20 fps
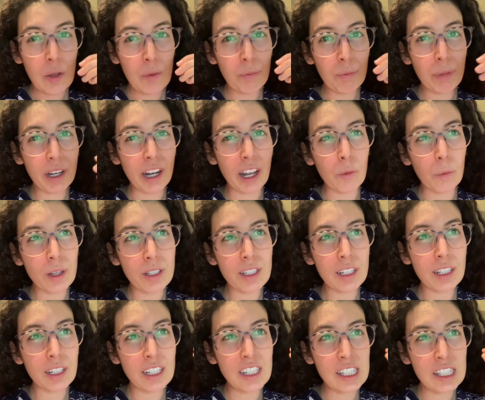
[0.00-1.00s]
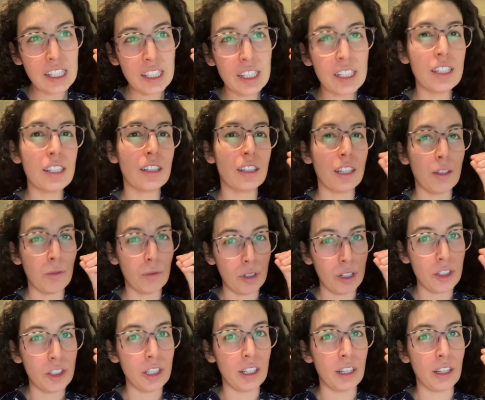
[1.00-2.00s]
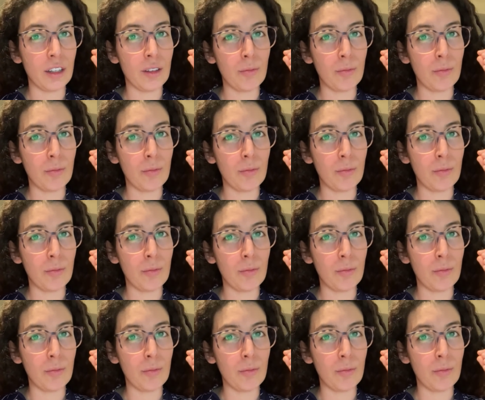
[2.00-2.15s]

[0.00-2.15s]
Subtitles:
But I wasn't consistently reaching